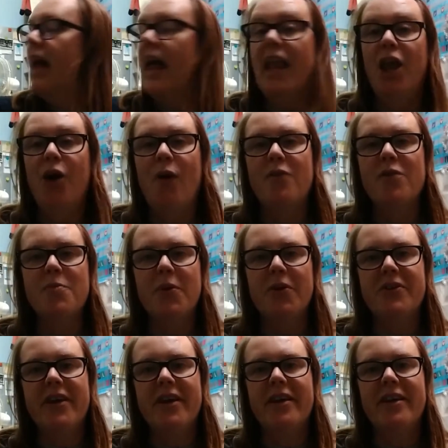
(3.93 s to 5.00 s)
Hello
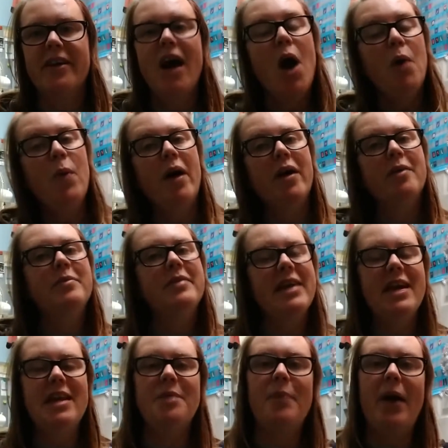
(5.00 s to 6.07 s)
everybody and welcome to
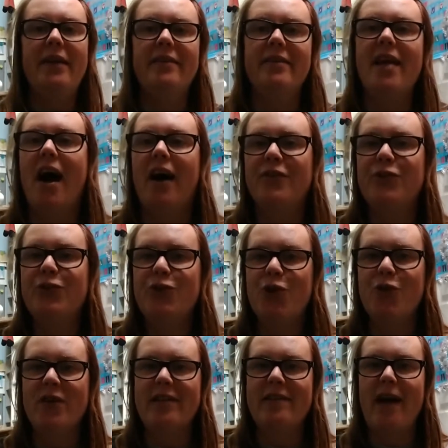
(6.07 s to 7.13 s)
Independent Art
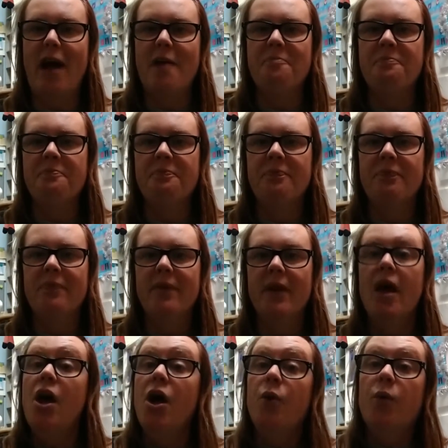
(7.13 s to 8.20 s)
Storytime.
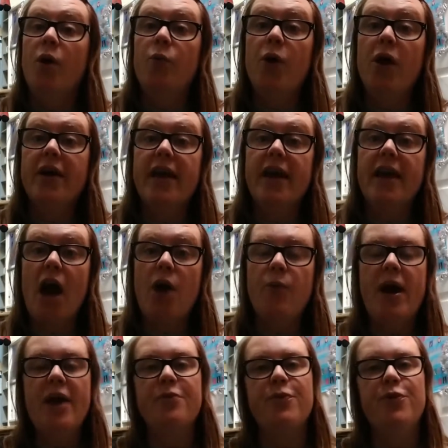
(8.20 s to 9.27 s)
We're working our
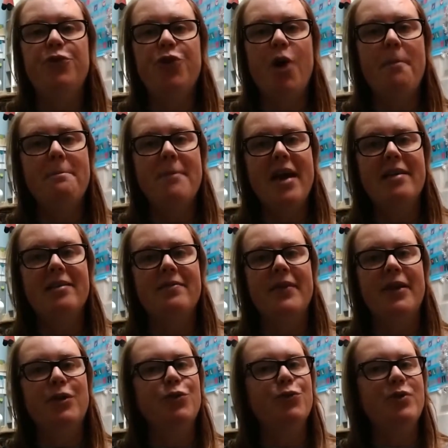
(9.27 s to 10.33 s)
way through John
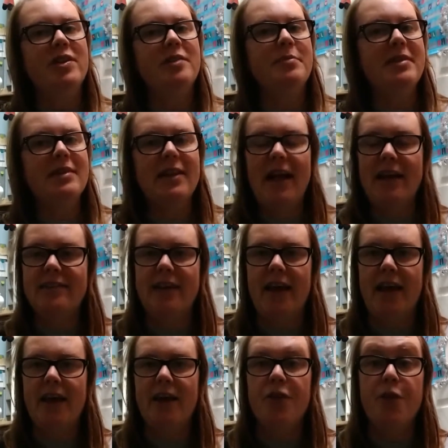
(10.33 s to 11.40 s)
Masefield's Christmas
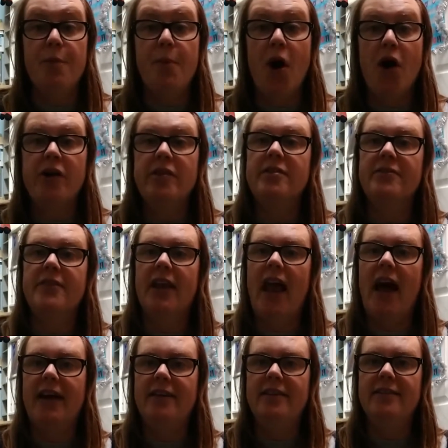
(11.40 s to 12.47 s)
classic, The Box of
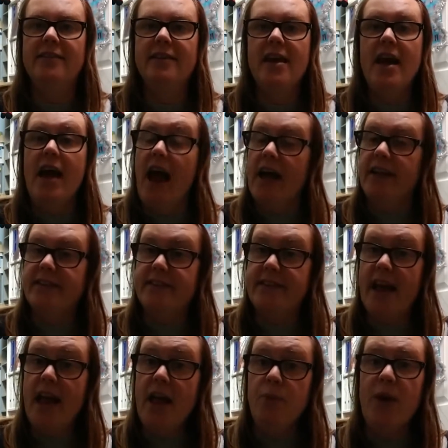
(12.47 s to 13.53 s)
Delights, and
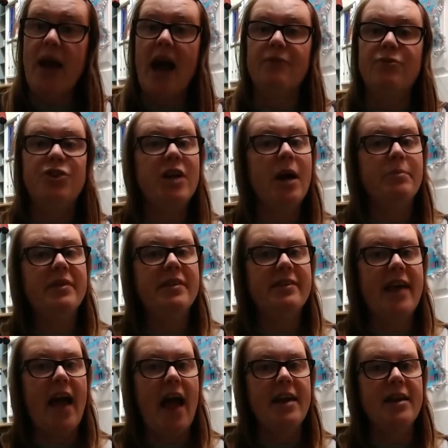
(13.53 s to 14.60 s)
today we have Chapter
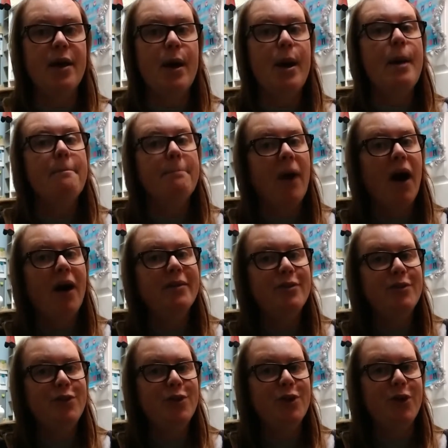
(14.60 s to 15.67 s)
10,
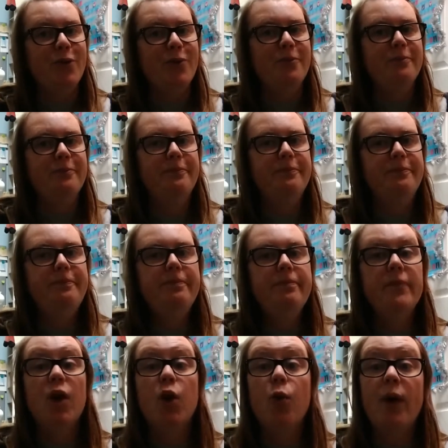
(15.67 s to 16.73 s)
Part 2.
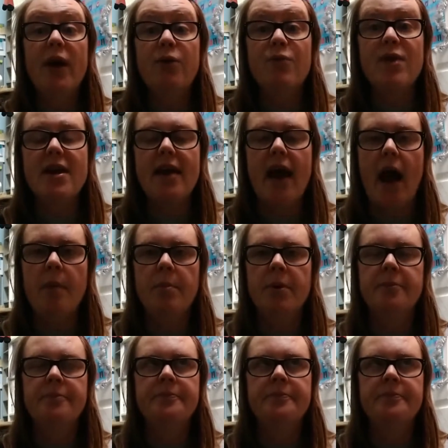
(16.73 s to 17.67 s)
Quick recap.